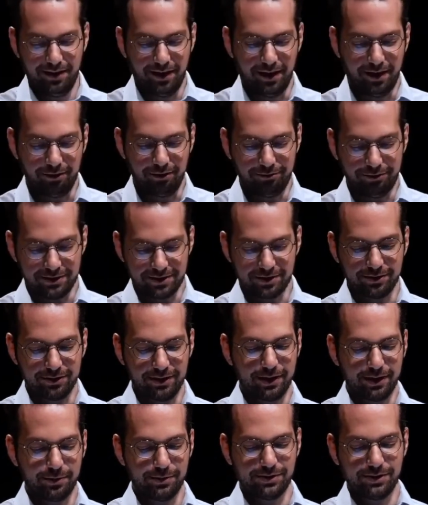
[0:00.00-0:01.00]
Uh,
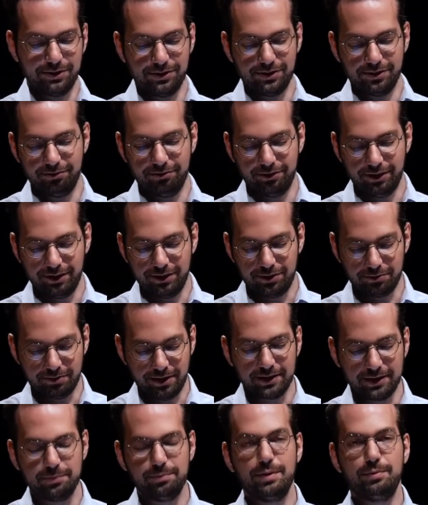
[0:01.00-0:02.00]
physical acquisition via
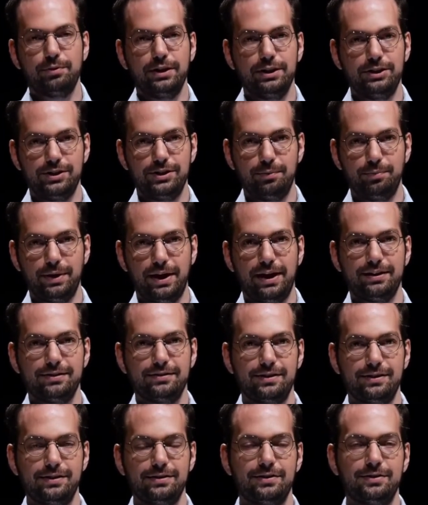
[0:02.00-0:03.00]
direct memory chip
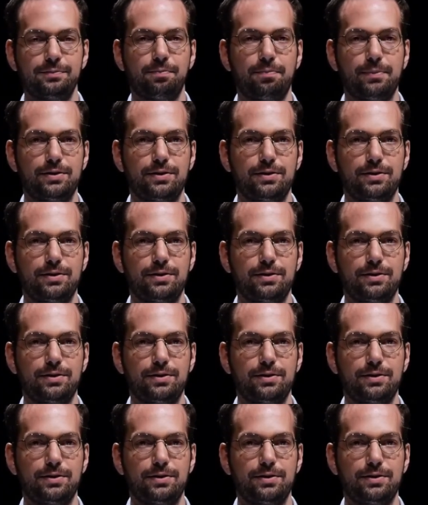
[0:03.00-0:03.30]
access.